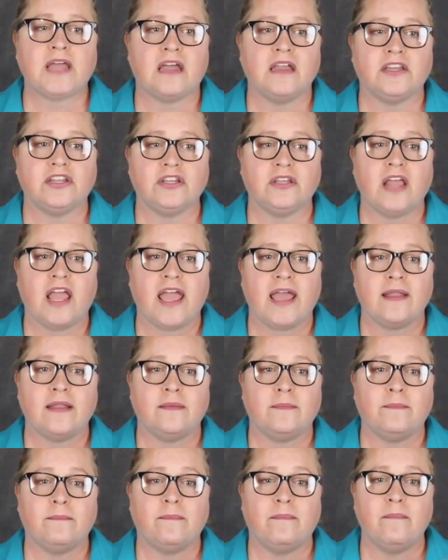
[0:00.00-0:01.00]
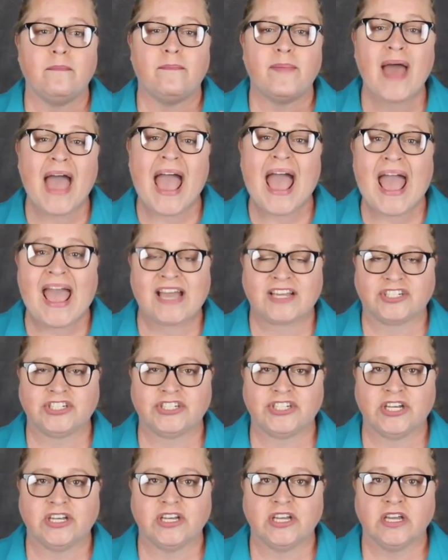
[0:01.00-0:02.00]
and, and
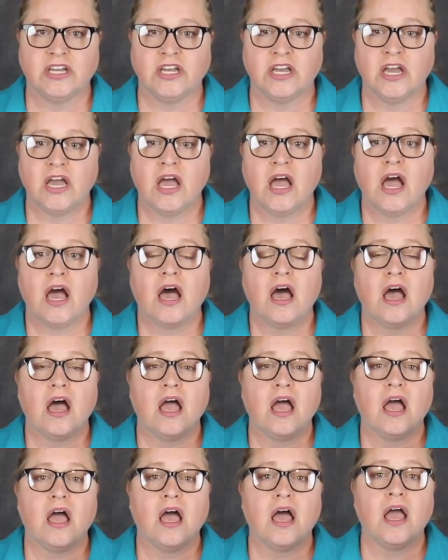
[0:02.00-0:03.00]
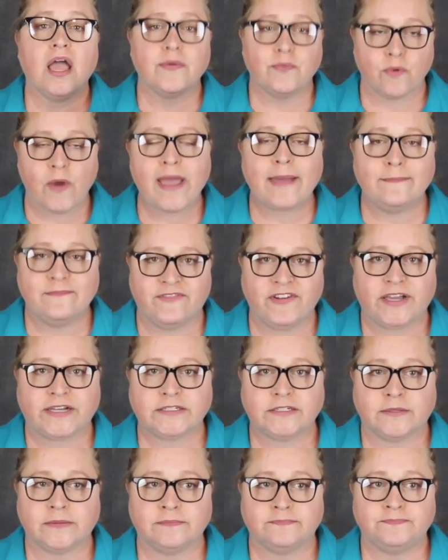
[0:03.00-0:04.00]
bashed a rape
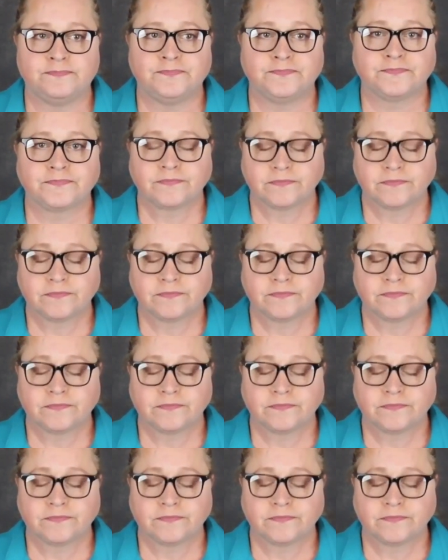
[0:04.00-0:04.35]
victim.